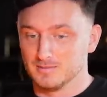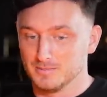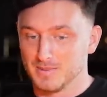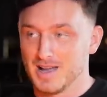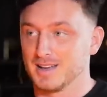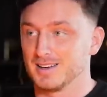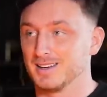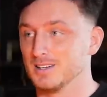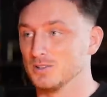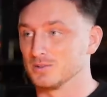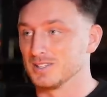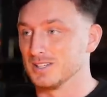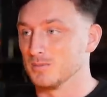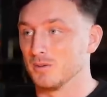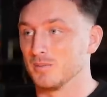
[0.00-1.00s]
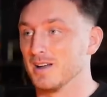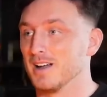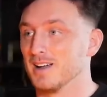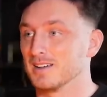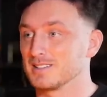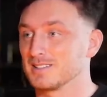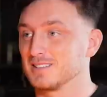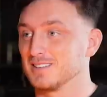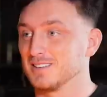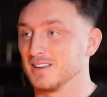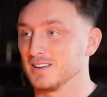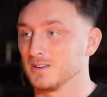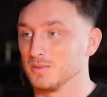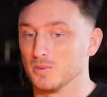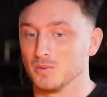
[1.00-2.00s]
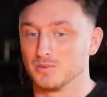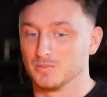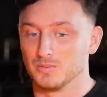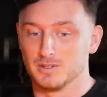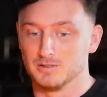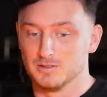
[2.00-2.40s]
Bang, legal team on my ass. Like we want, we,